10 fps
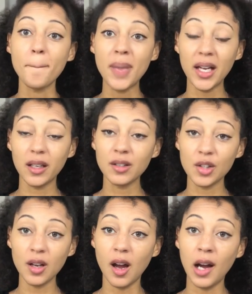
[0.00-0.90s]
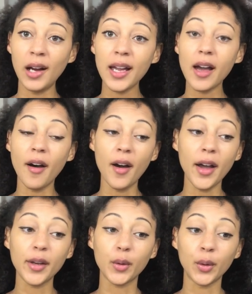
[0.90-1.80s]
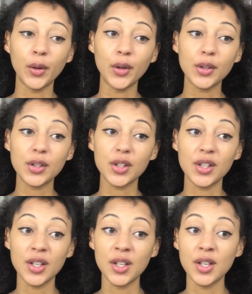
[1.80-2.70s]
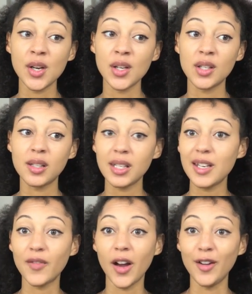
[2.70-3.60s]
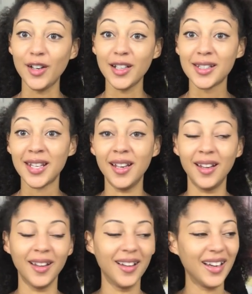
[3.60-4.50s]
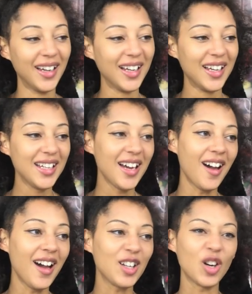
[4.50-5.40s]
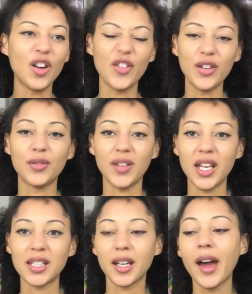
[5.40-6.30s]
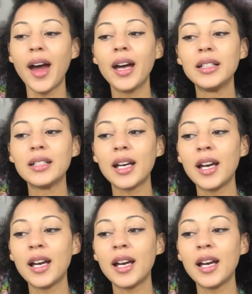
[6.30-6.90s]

back in July I caught the C virus. I got the vid and